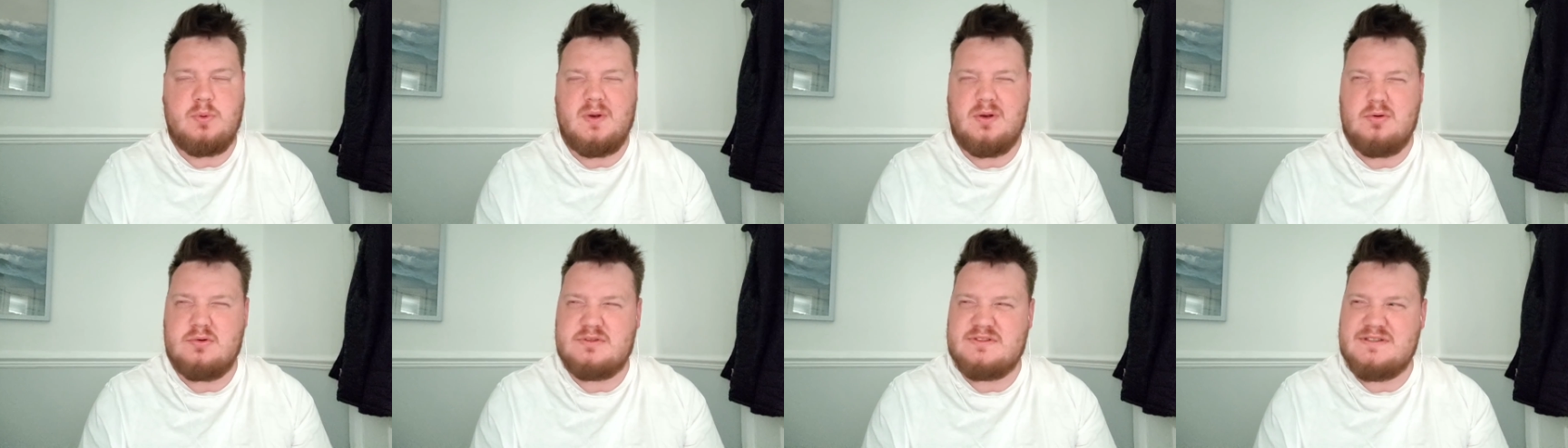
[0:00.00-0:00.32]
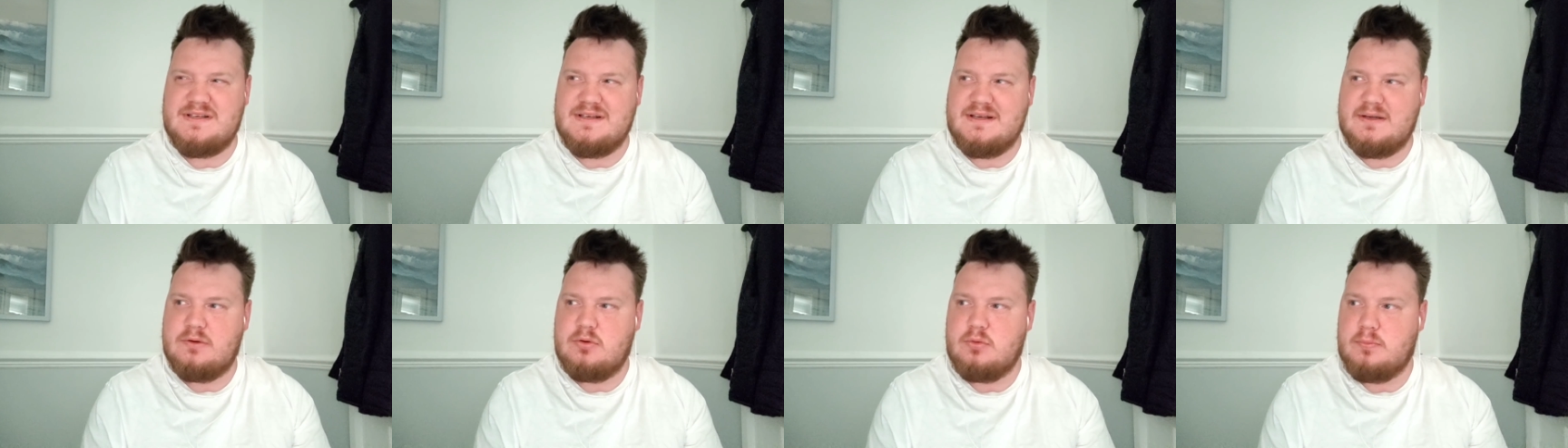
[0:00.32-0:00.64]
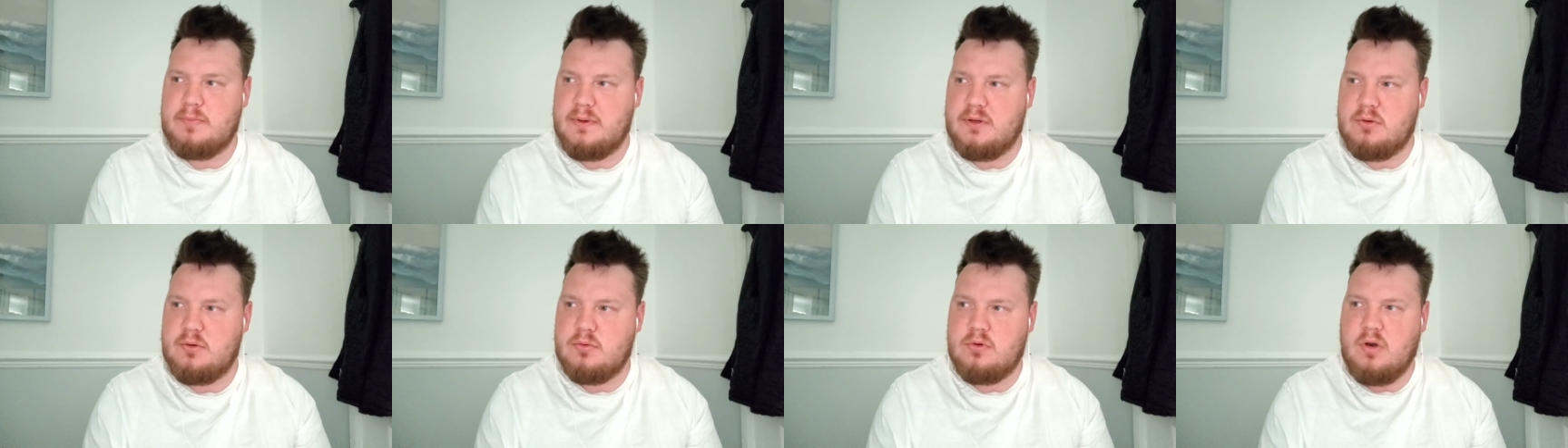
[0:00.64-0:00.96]
We looked a little
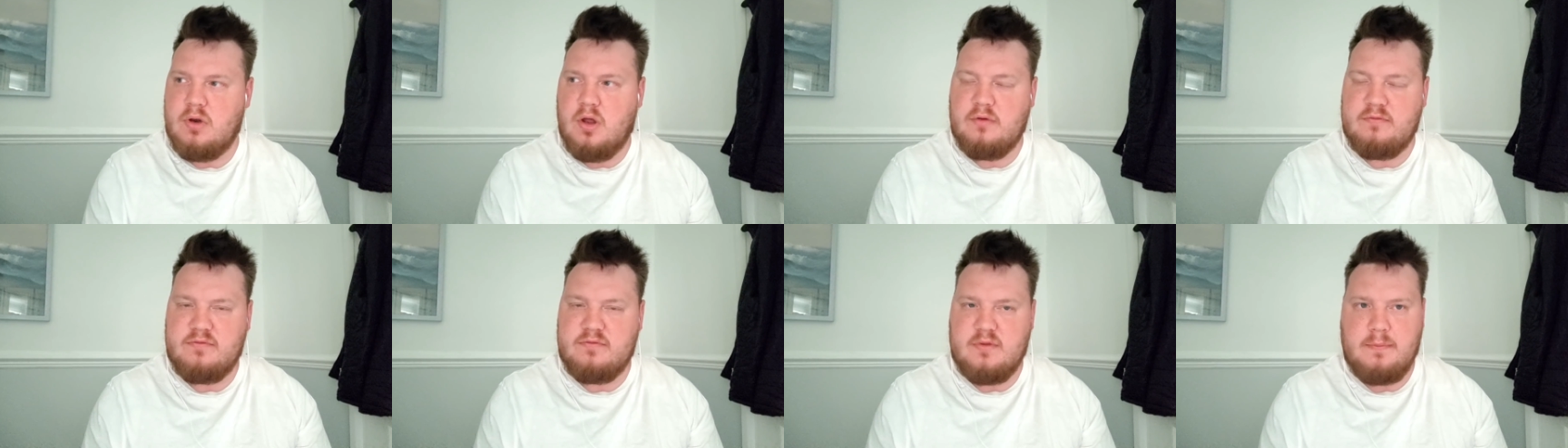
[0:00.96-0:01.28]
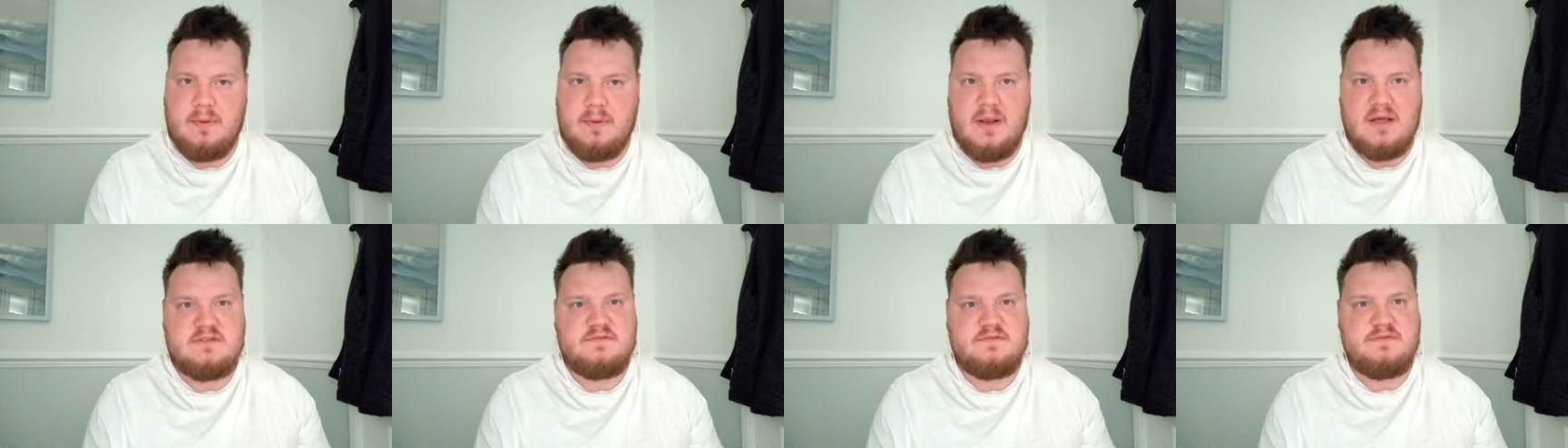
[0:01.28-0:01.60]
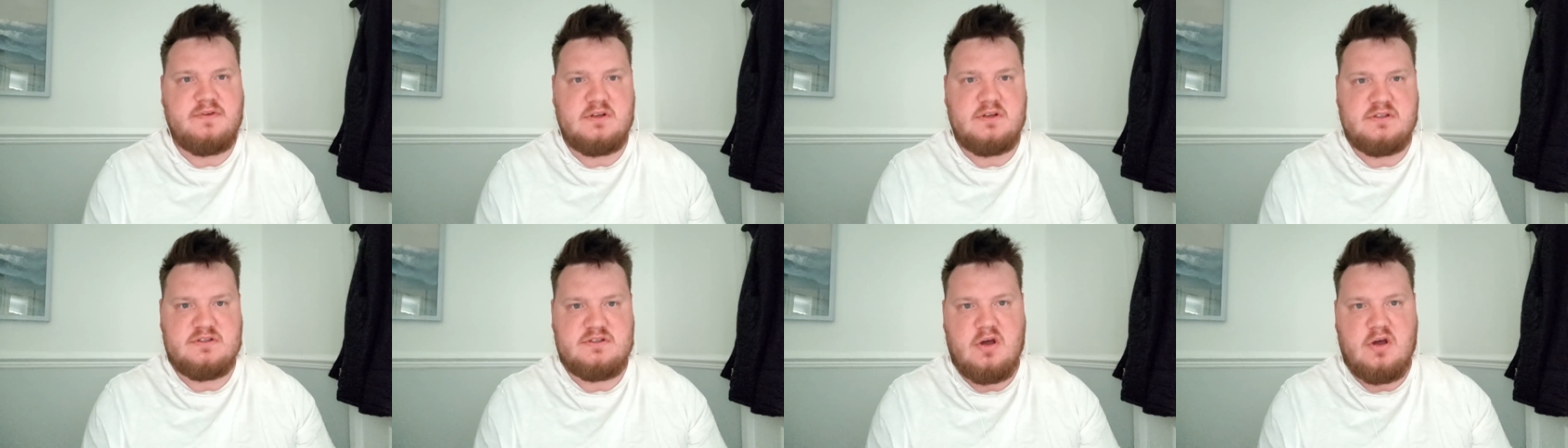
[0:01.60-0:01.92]
bit all over the place
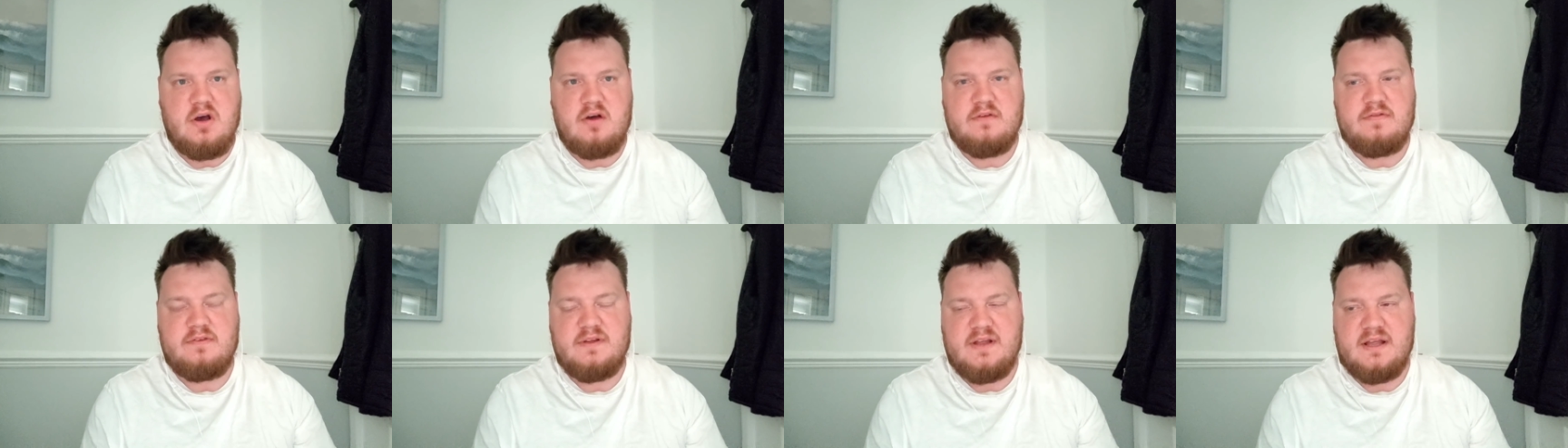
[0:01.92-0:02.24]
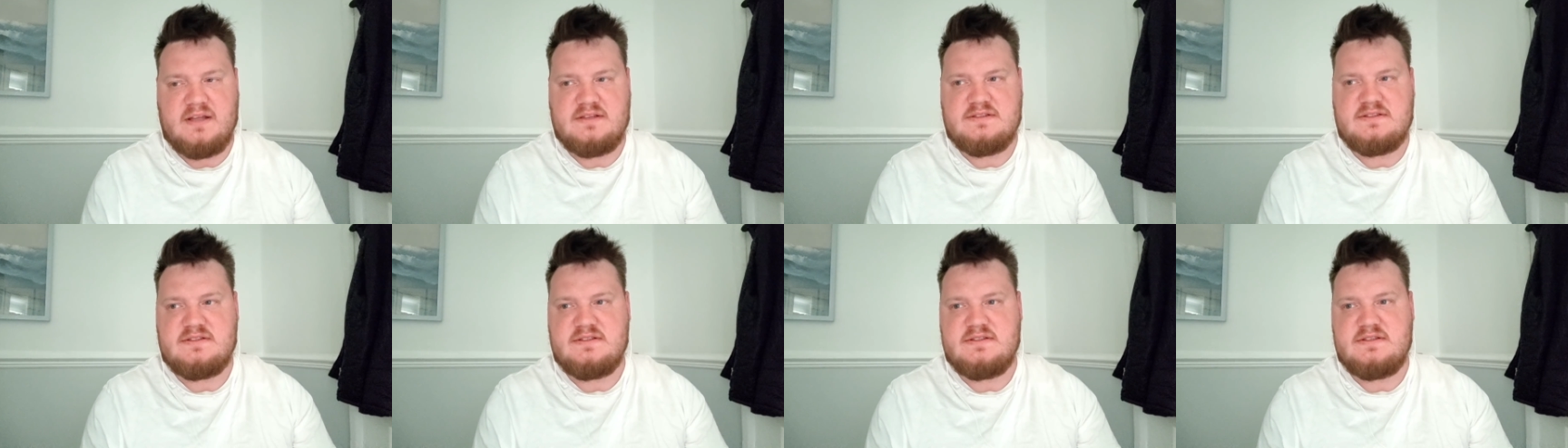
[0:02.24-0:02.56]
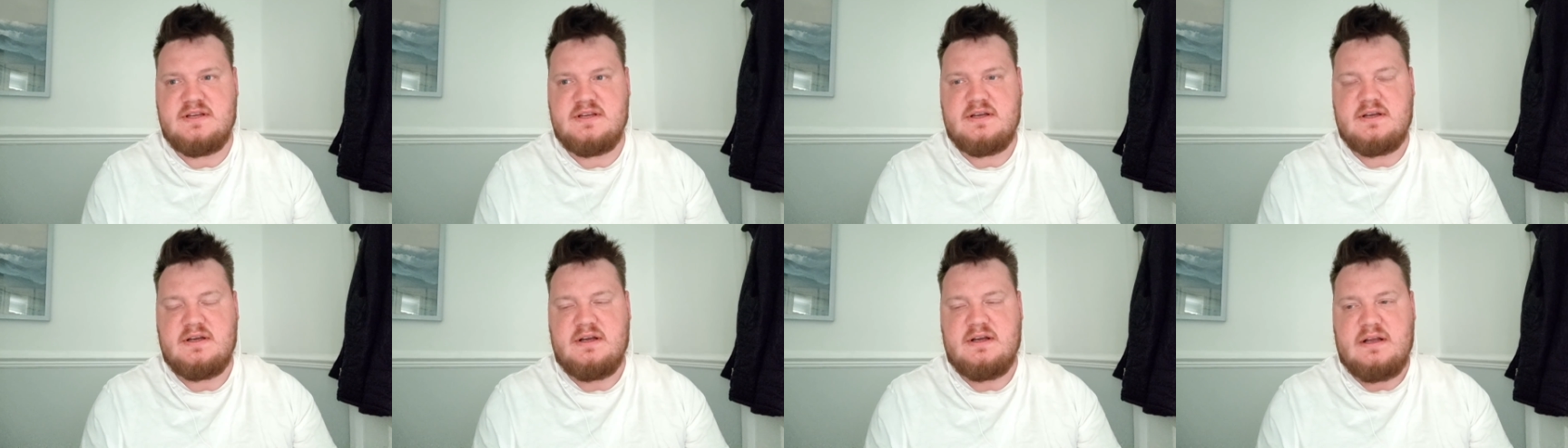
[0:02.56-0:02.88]
first half
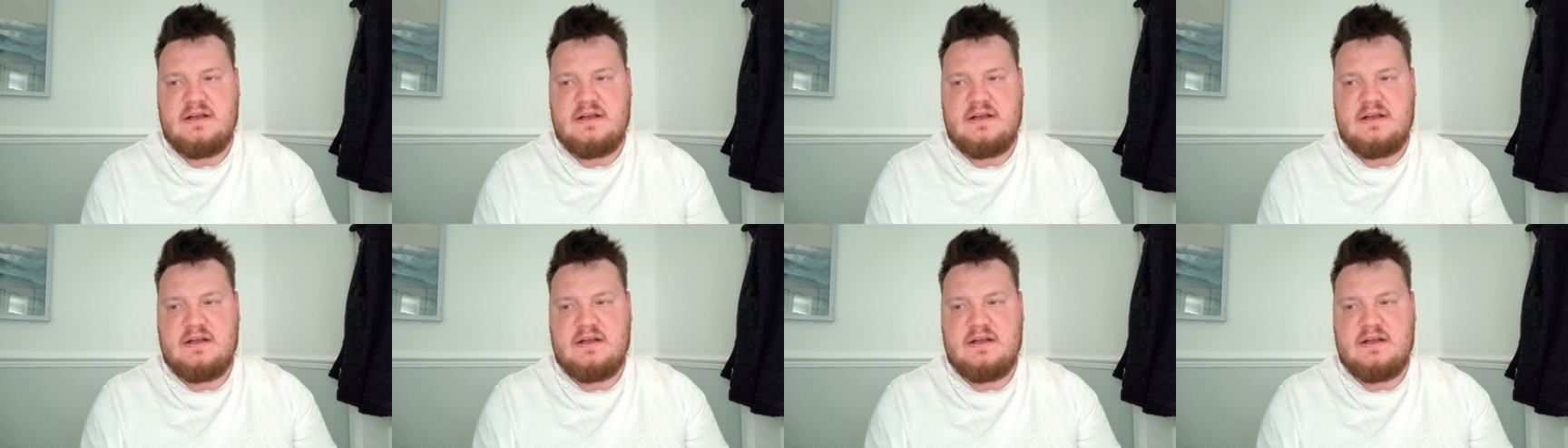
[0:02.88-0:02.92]
against